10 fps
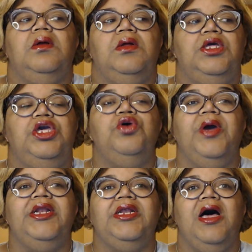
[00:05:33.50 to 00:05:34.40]
Hugh
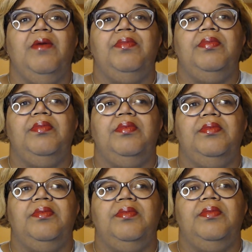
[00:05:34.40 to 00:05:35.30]
ended up
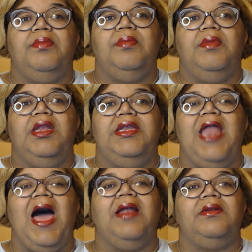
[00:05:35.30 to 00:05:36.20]

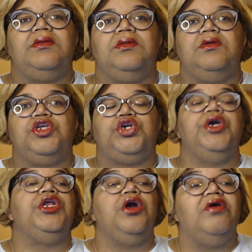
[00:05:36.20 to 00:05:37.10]
not
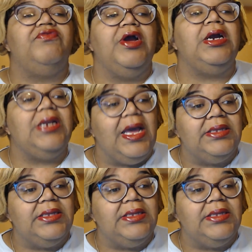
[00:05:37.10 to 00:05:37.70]
treating her very nice.